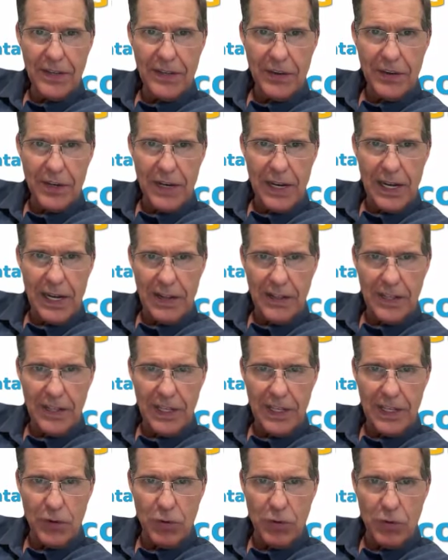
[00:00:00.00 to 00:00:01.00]
they're
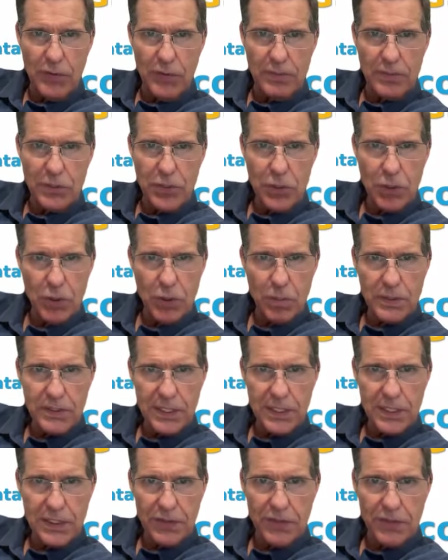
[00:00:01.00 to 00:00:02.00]
allocated anywhere from
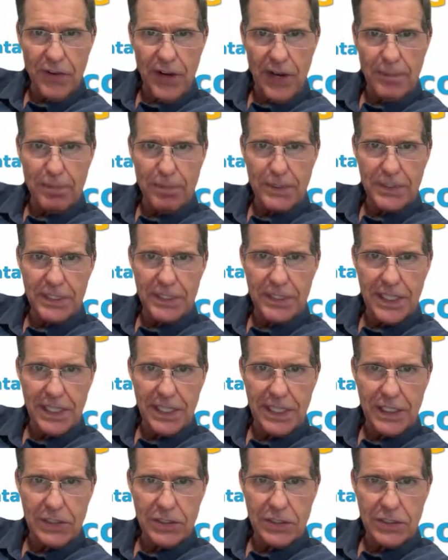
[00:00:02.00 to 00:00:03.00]
2% to 5%
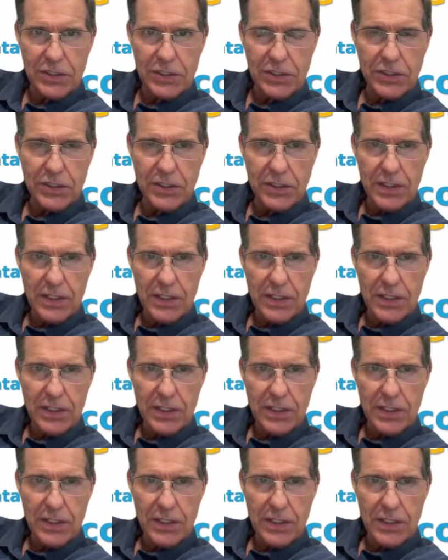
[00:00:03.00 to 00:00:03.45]
each.